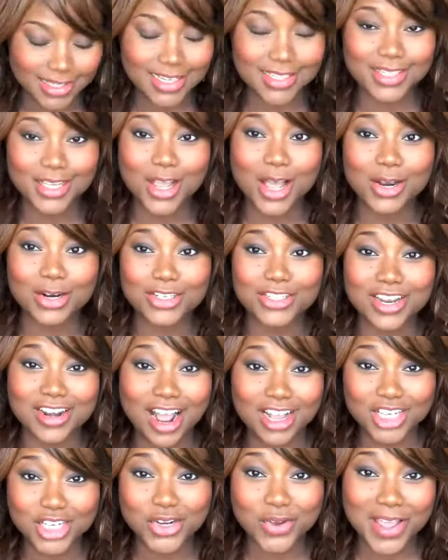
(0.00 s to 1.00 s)
Since the colors are
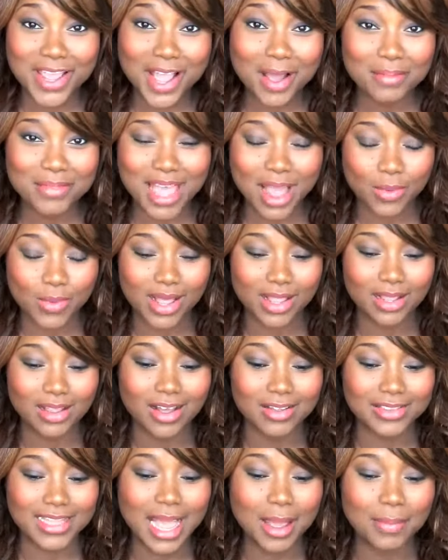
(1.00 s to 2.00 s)
not showing up that well
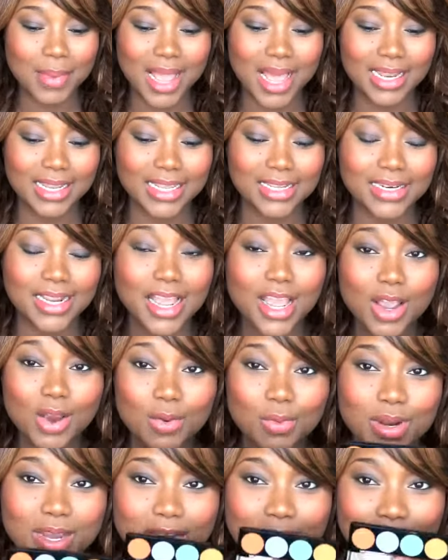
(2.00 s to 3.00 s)
on that palette,
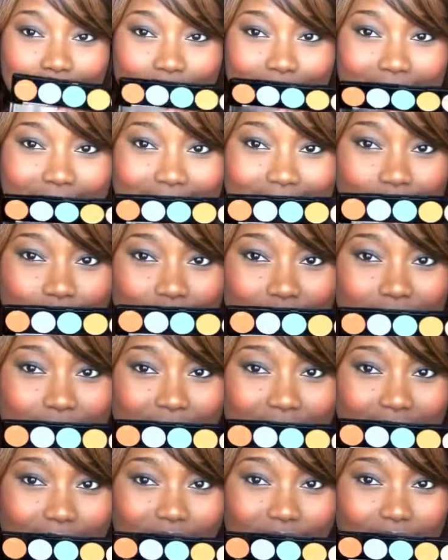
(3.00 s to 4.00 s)
we're gonna go ahead and use the
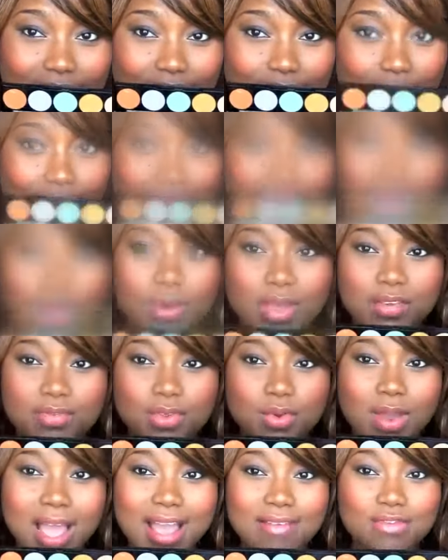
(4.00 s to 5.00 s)
Makeup Forever palette. Now,
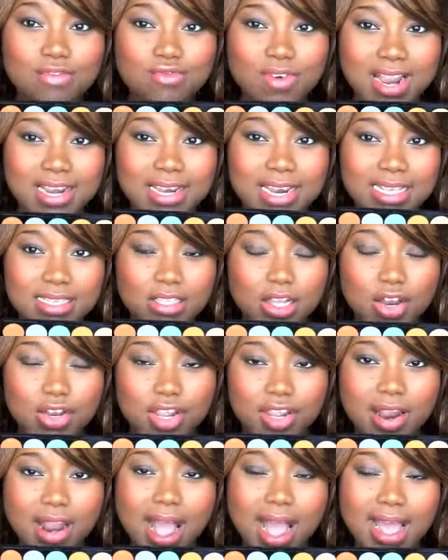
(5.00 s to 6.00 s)
if you have redness
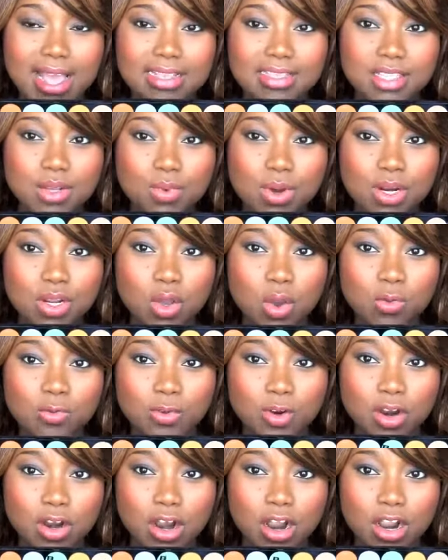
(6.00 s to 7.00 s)
under your eyes, you want to go
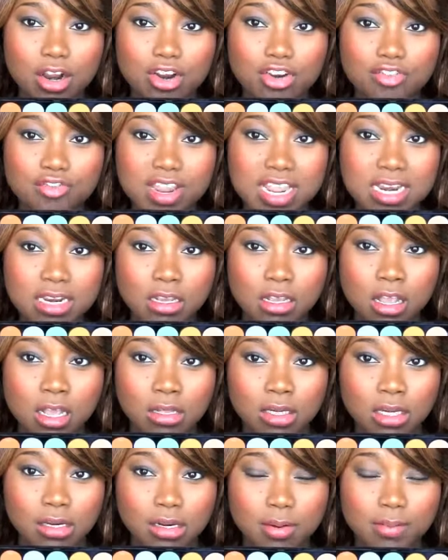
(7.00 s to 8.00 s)
for a green
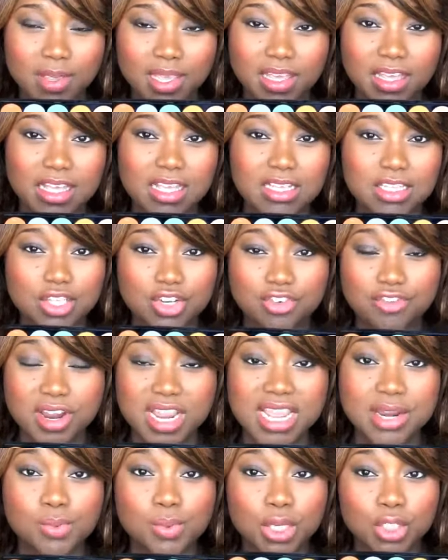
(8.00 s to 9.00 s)
color because
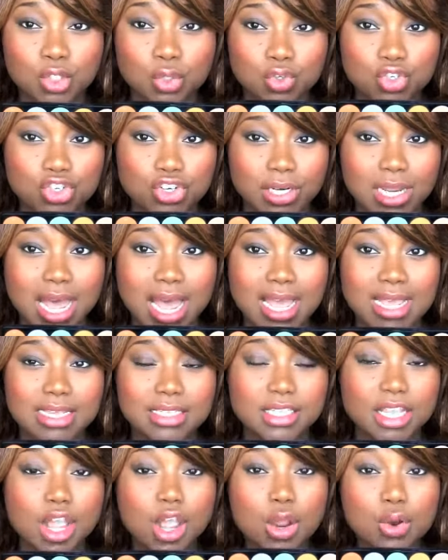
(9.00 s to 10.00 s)
green will
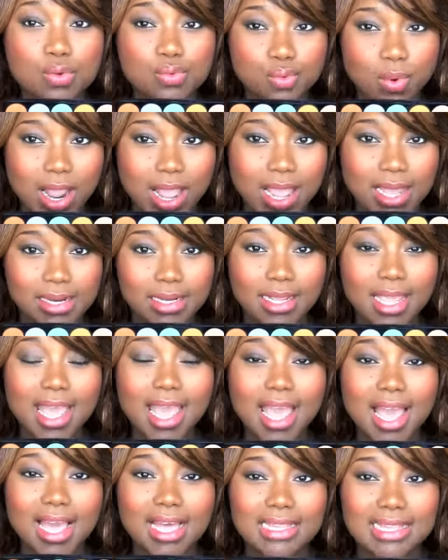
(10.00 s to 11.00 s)
neutralize red,
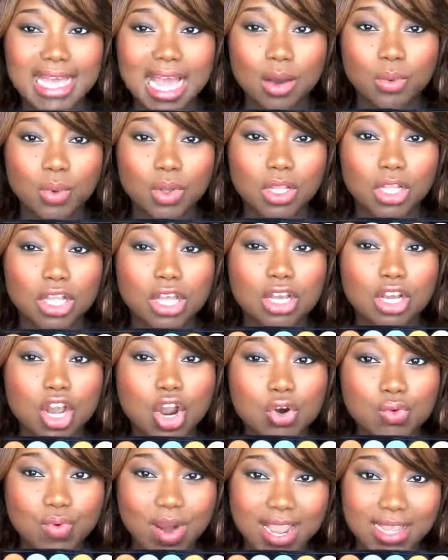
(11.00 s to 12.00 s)
and that will
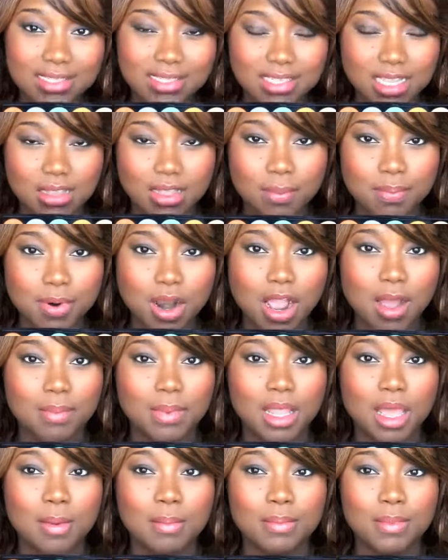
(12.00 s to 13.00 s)
correct the
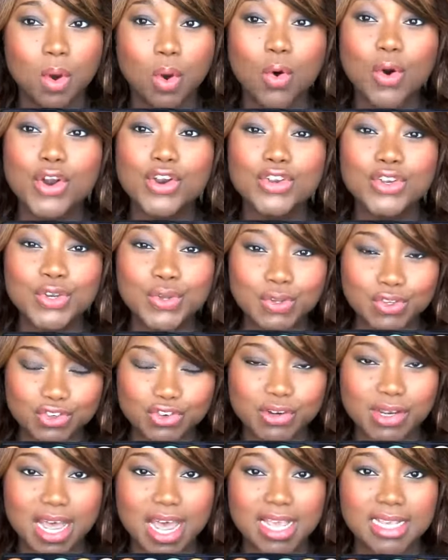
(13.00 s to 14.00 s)
problem or
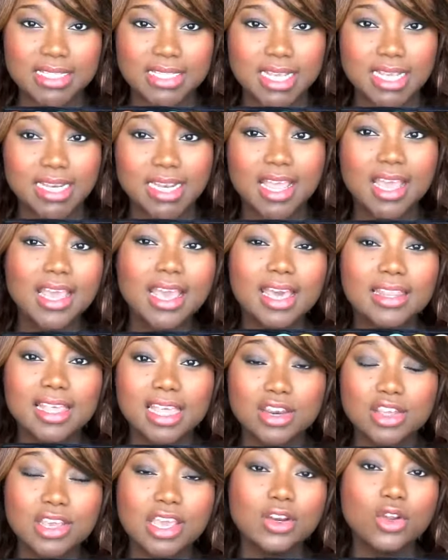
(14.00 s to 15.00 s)
neutralize it, and
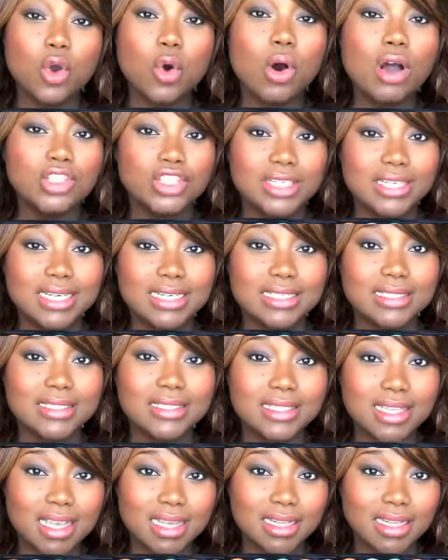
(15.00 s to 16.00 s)
then you can go on to
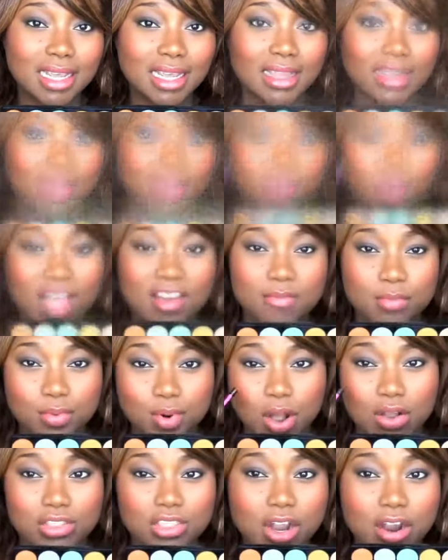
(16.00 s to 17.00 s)
concealing. If you have
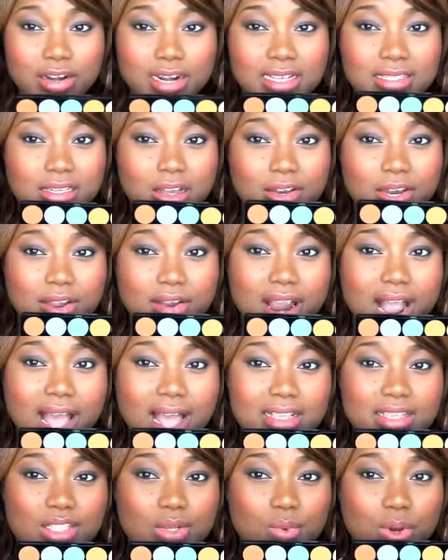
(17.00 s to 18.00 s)
brown darkness under your
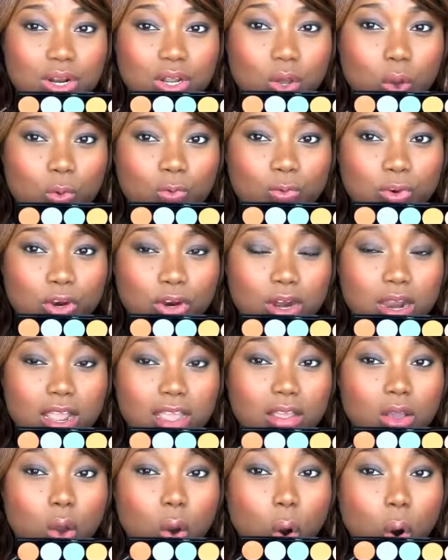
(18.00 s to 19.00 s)
eyes, you want to go for
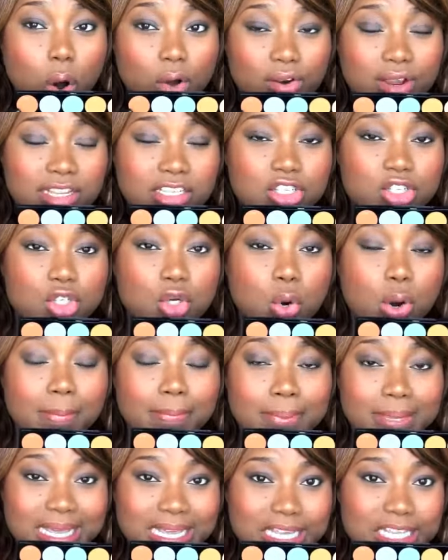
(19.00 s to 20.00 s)
orange or
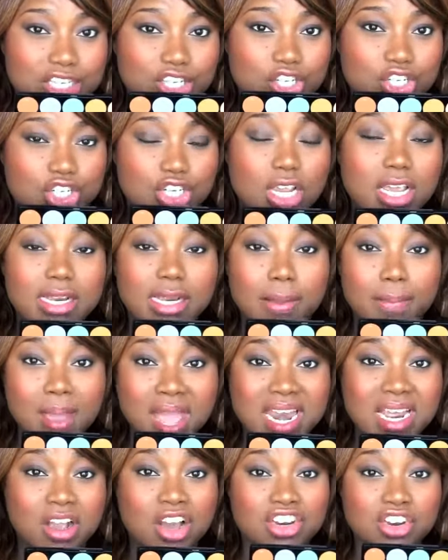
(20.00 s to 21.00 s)
peach
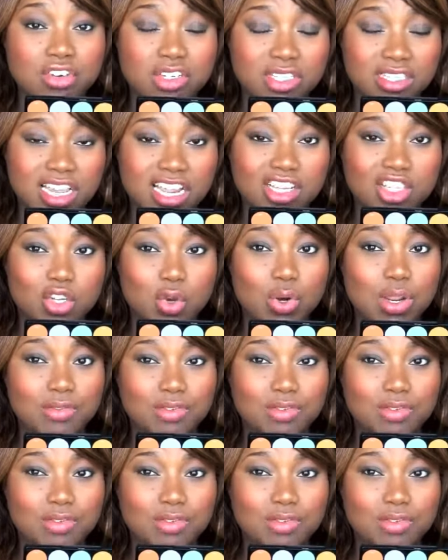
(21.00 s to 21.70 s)
depending on your skin tone.